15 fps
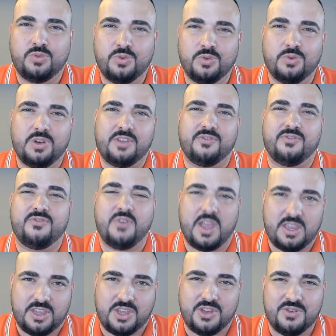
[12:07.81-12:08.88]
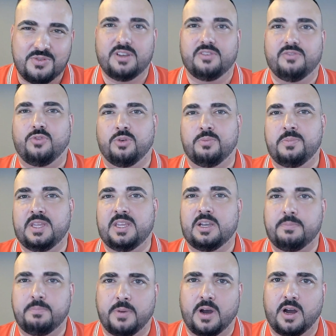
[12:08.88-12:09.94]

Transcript: truly thank you for being a